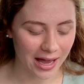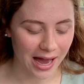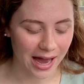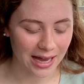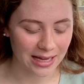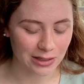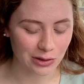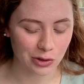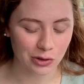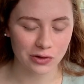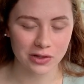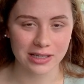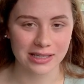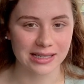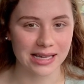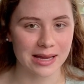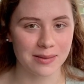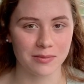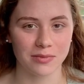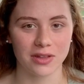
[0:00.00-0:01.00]
I do the
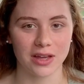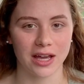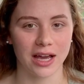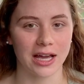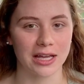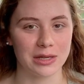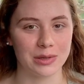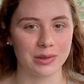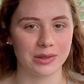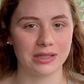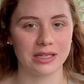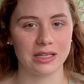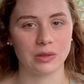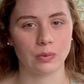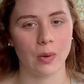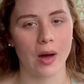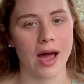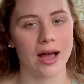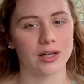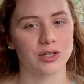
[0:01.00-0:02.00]
same thing. I use these
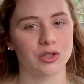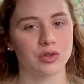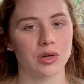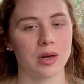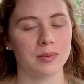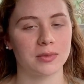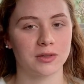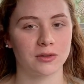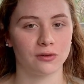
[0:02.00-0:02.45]
wax strips